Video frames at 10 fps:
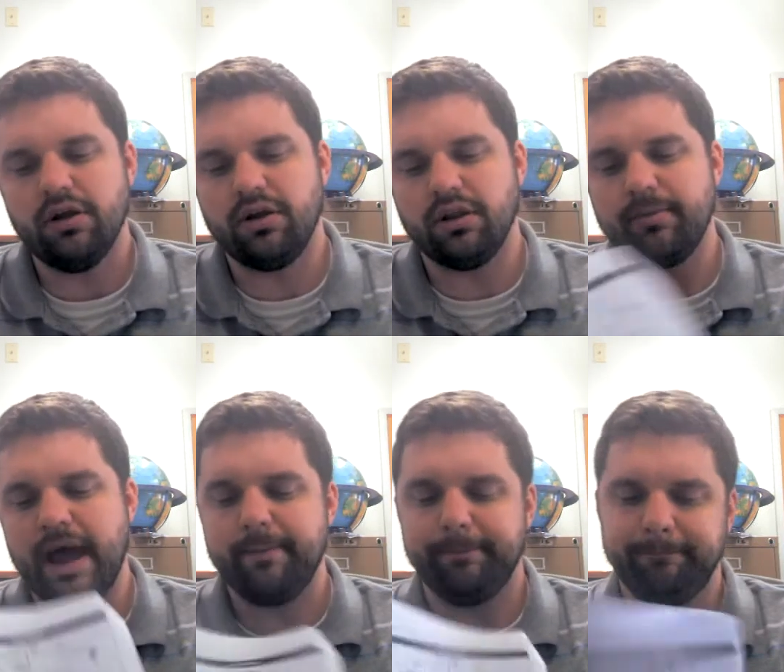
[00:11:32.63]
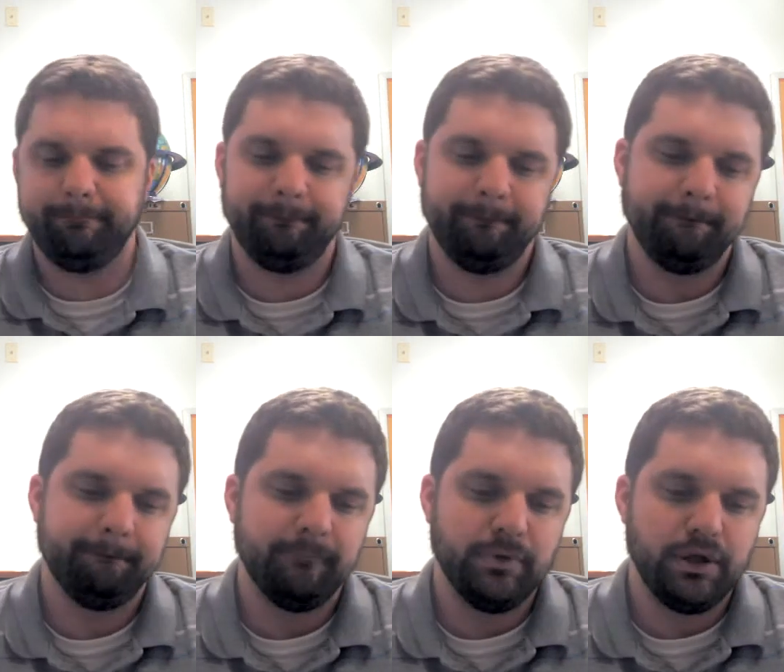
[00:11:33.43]
Another map.
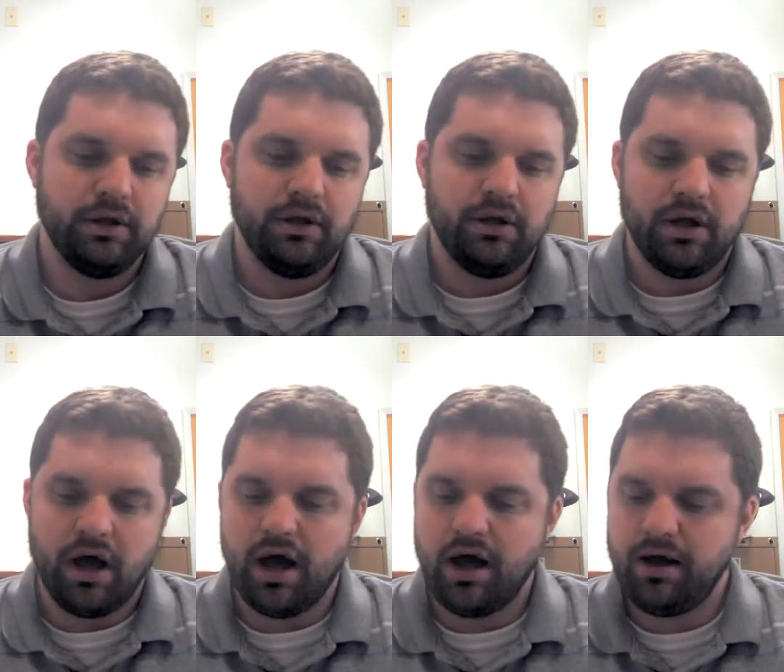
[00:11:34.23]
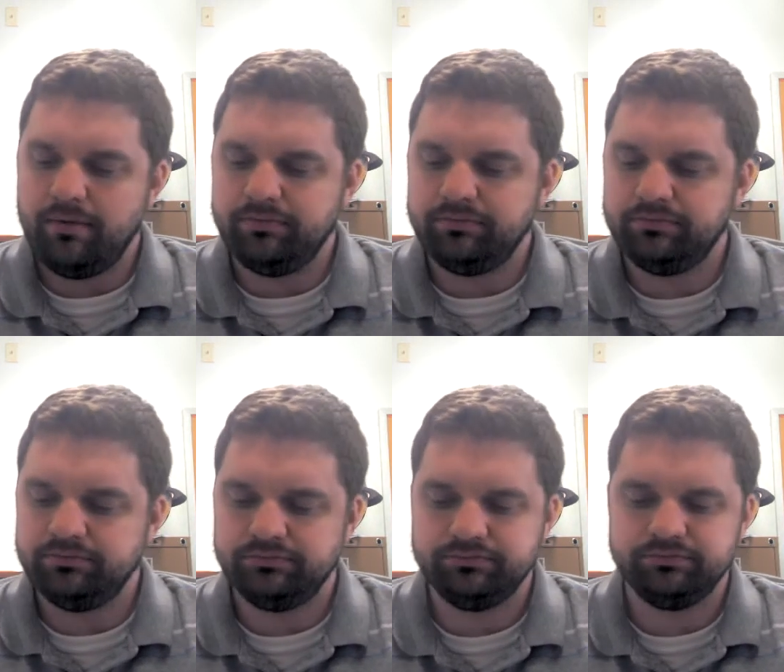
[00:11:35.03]
All
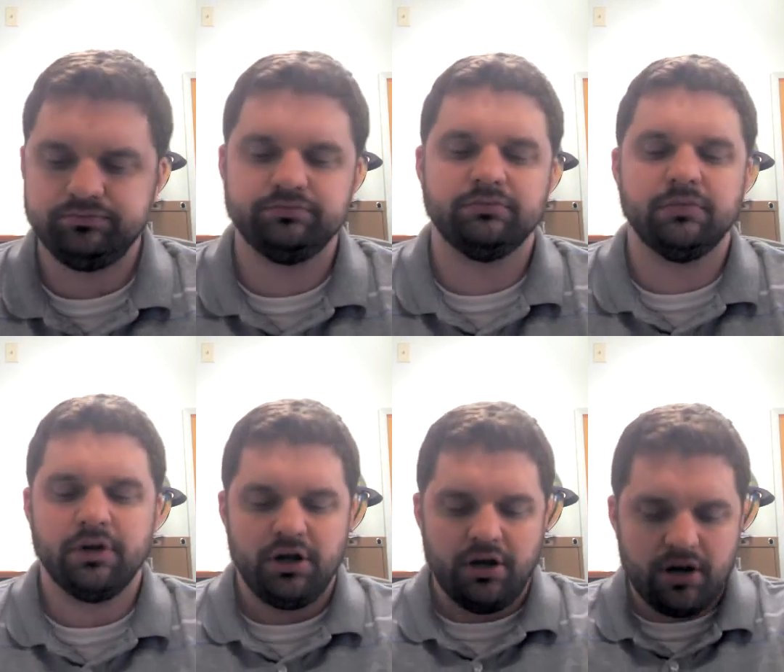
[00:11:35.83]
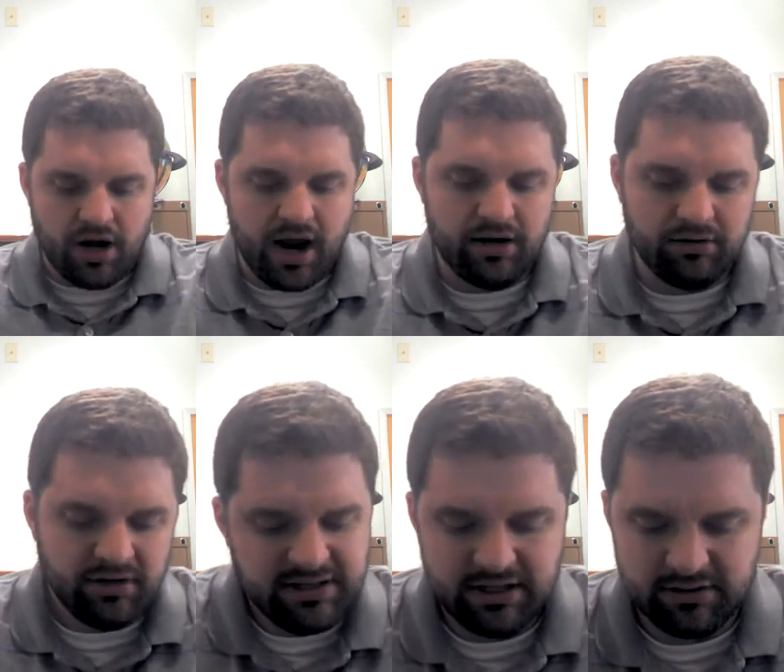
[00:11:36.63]
right,
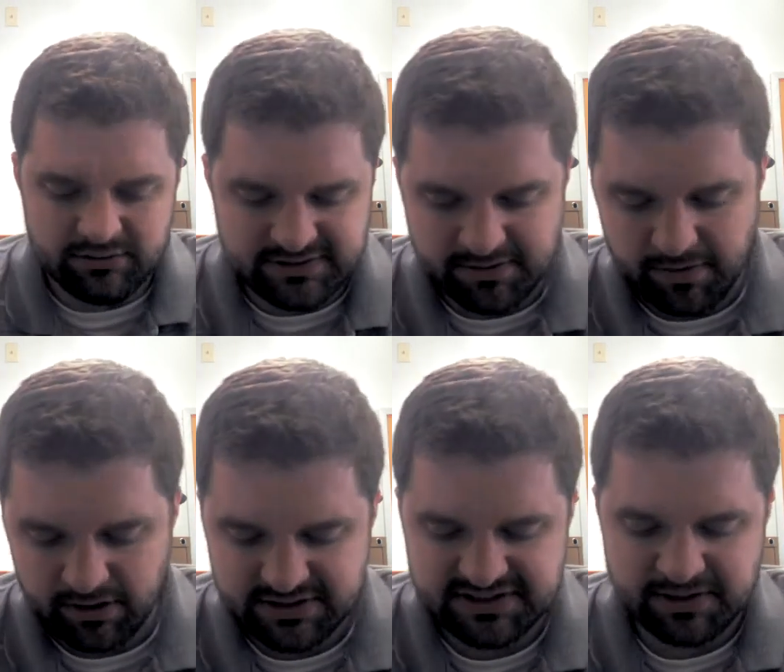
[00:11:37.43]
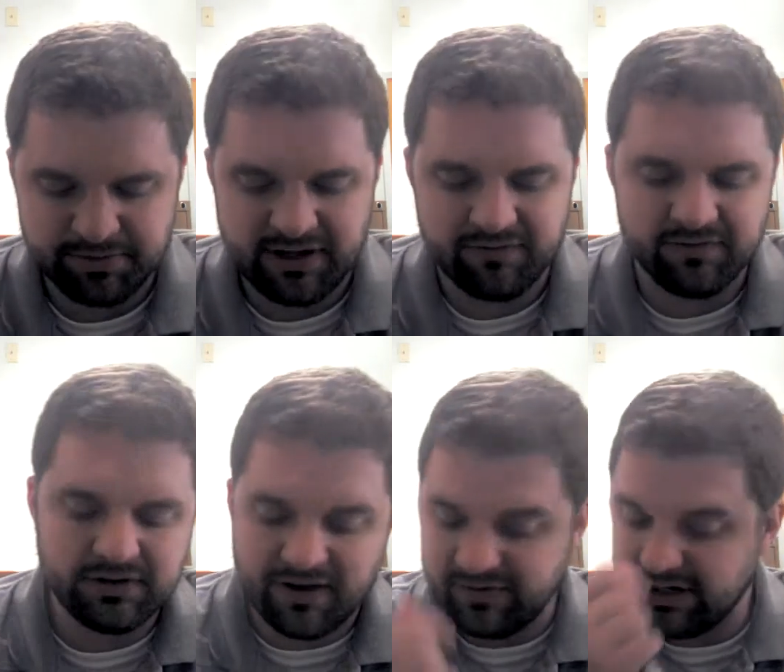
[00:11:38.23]
and then some other just simple
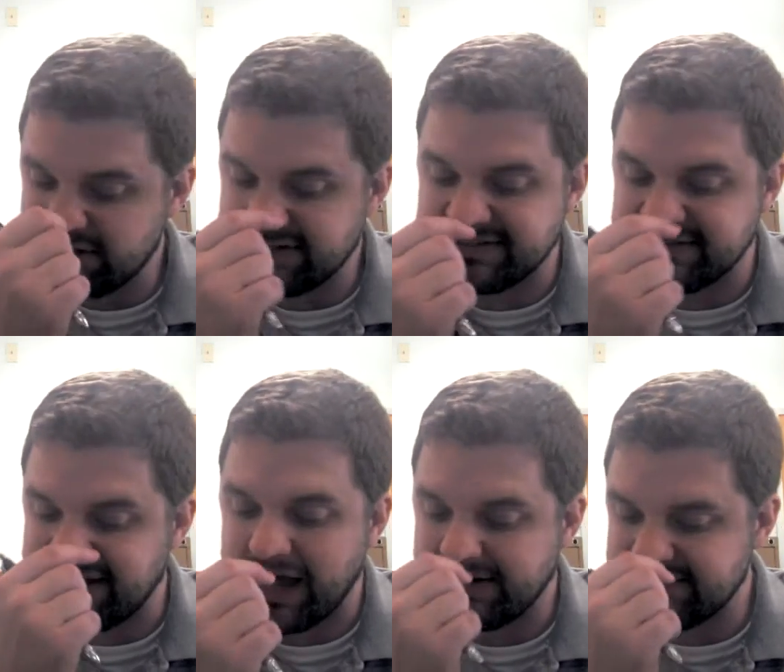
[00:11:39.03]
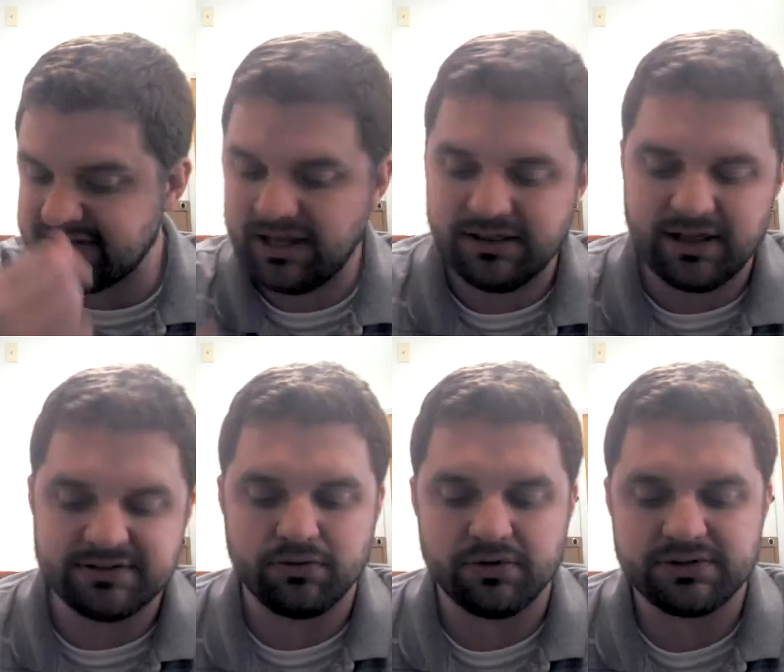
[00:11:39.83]
definitions. Dynasty,
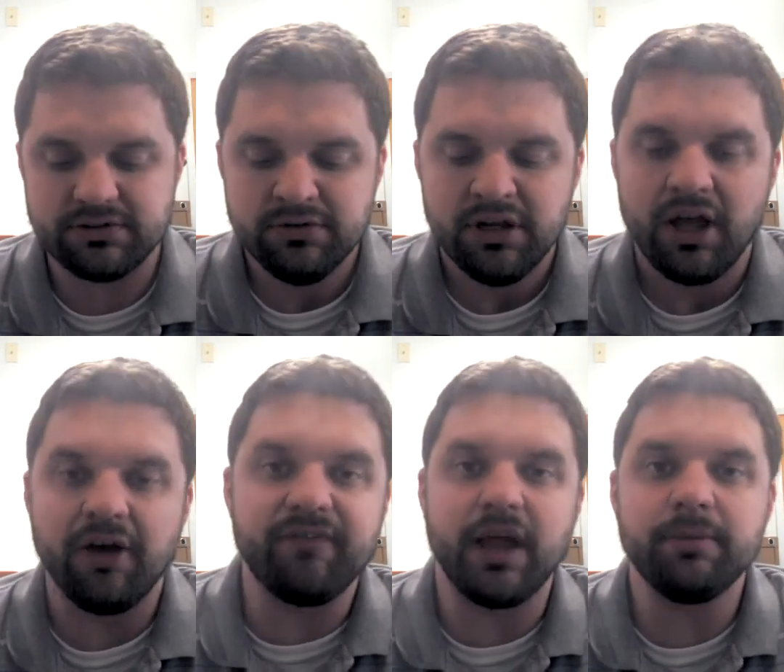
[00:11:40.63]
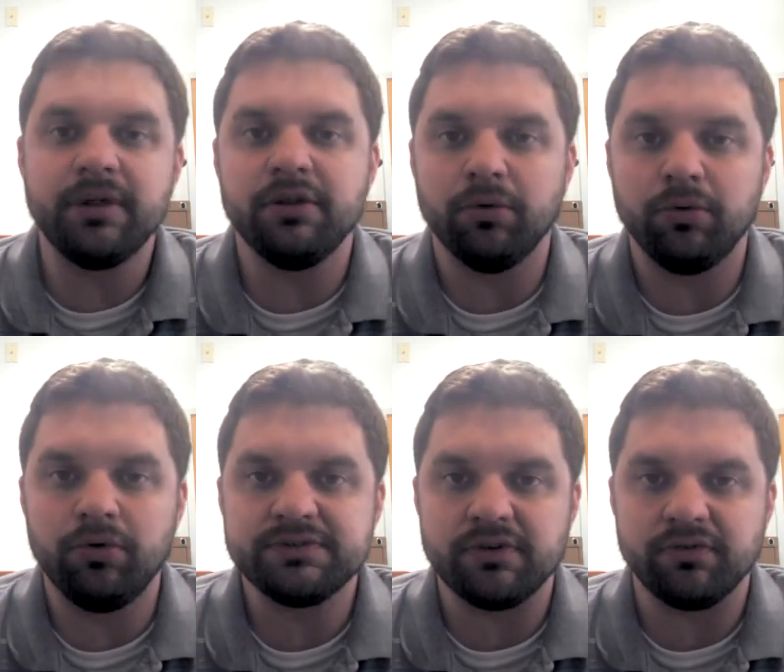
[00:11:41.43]
that's of course a family that
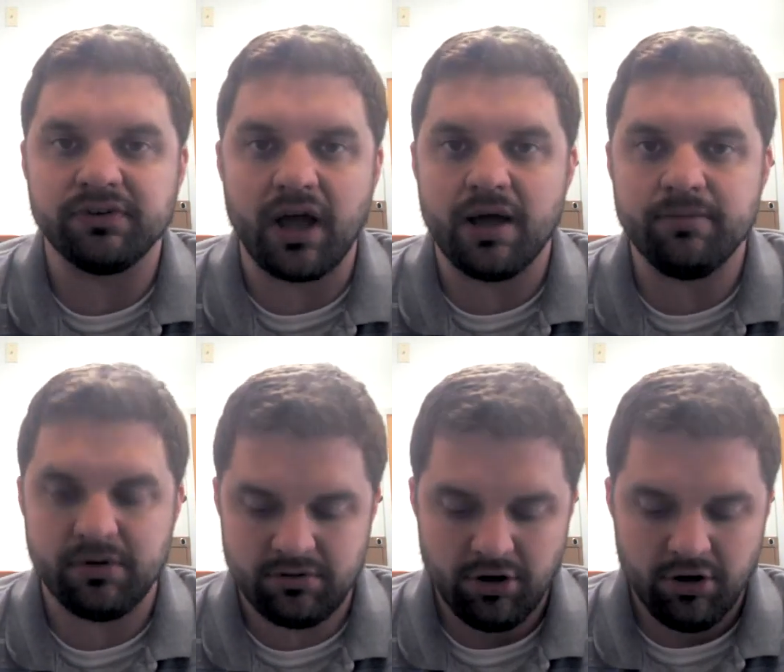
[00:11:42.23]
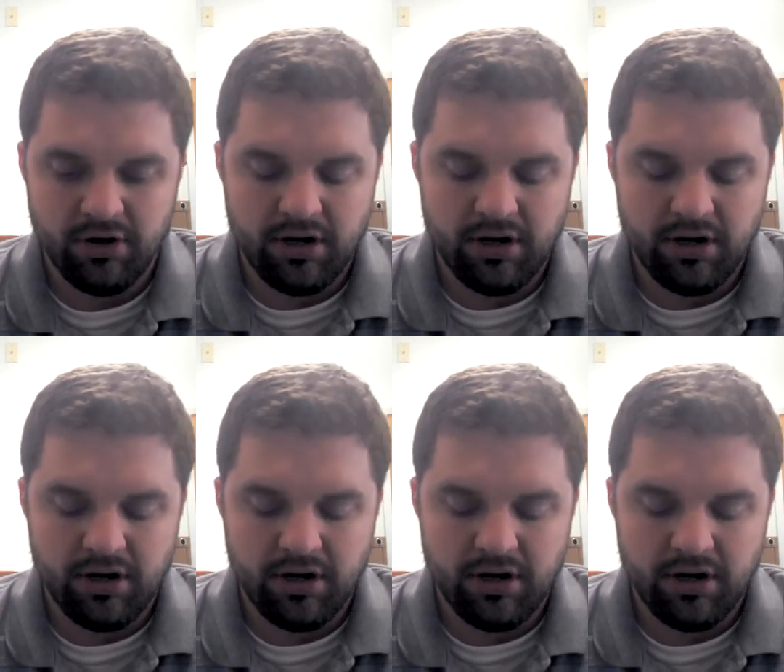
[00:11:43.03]
rules over time